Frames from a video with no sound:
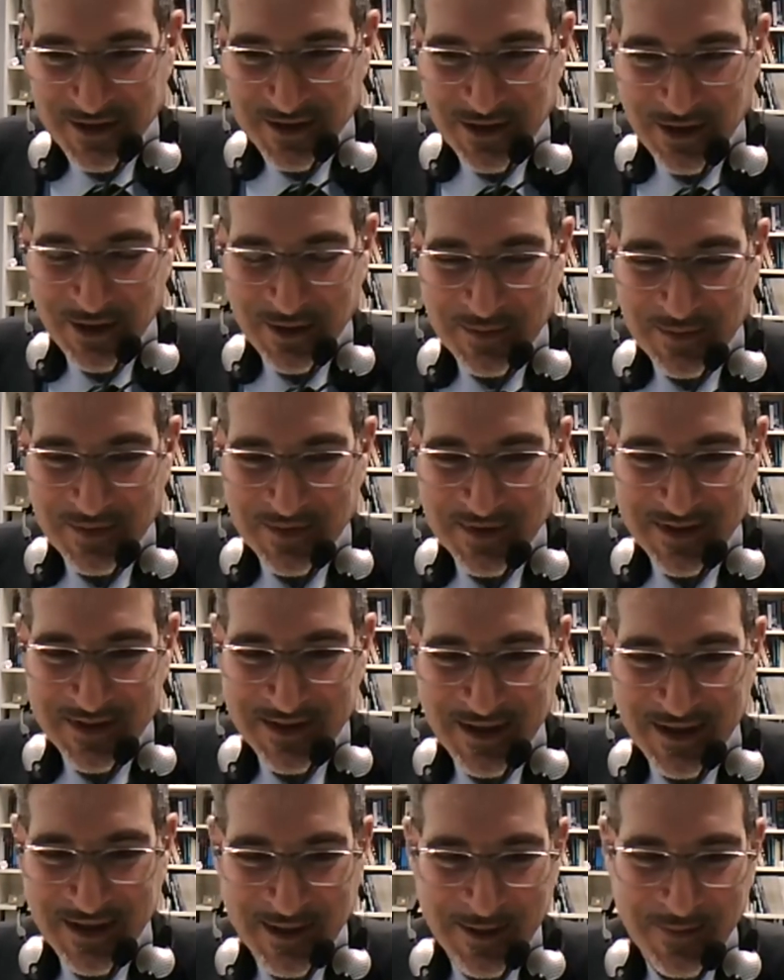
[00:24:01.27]
termed
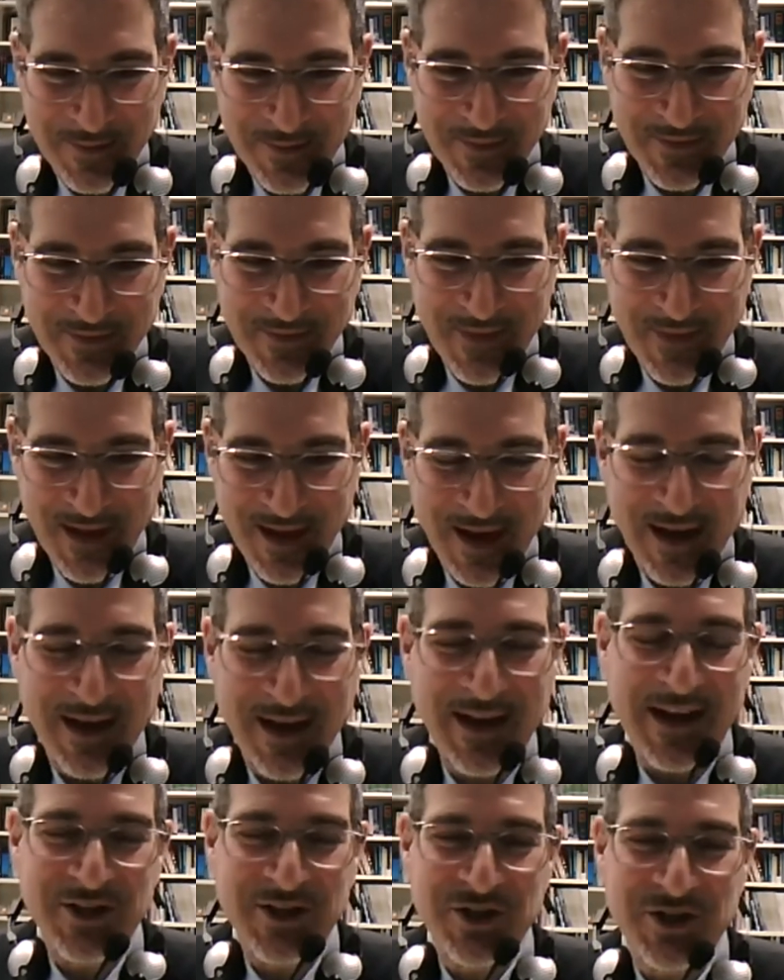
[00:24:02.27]
a
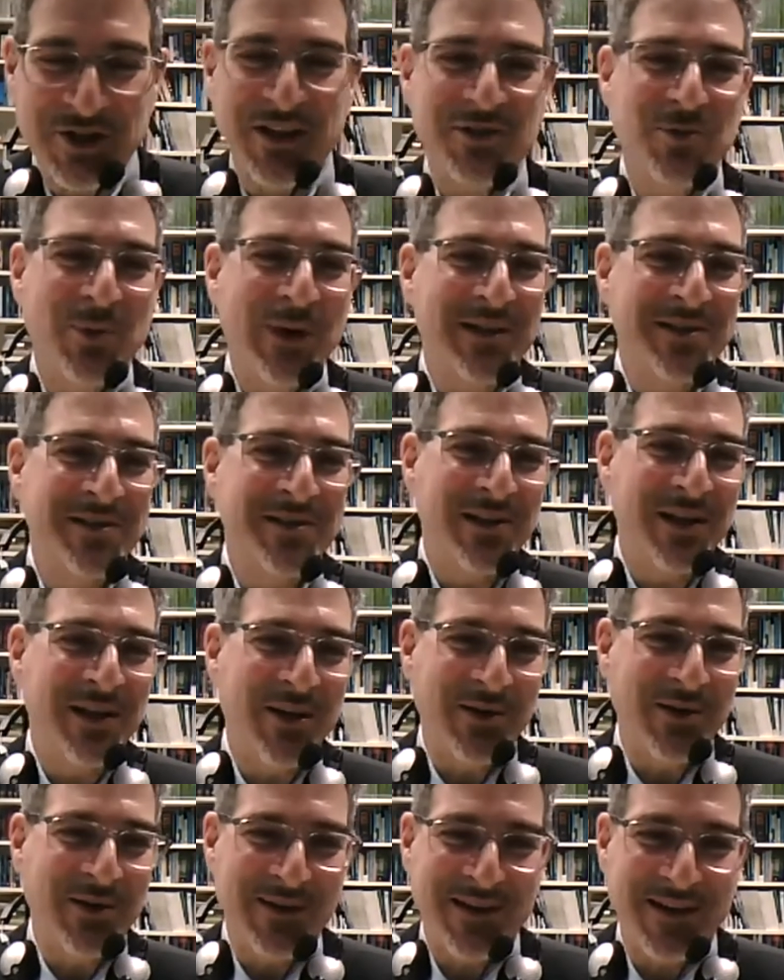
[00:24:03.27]
nation that dwells
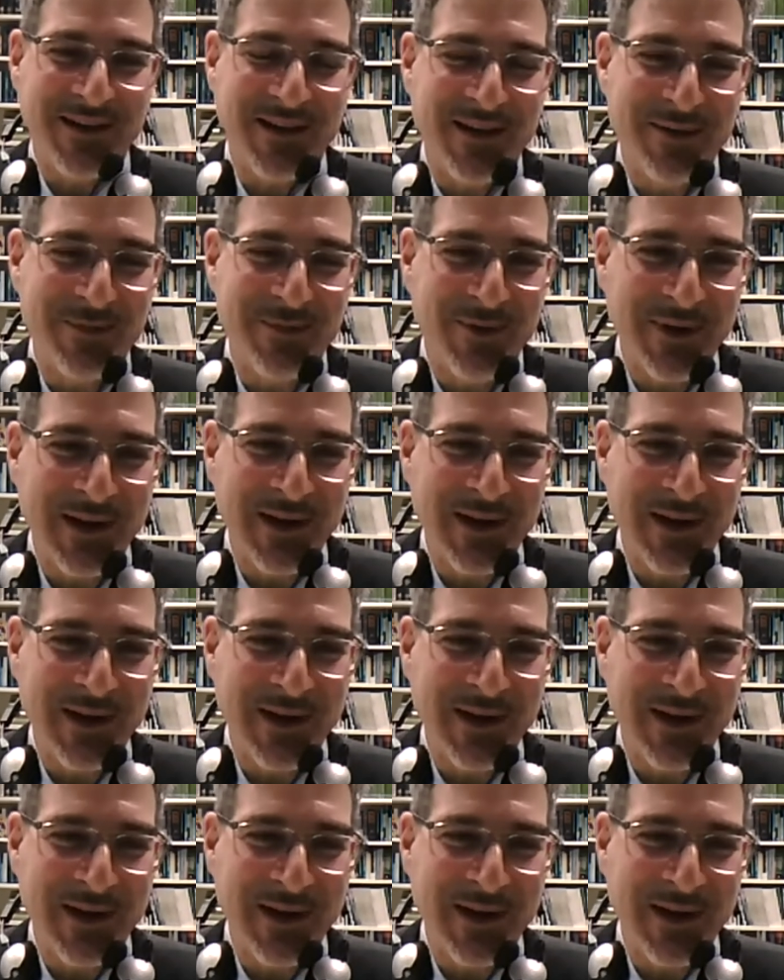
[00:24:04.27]
alone, in Hebrew,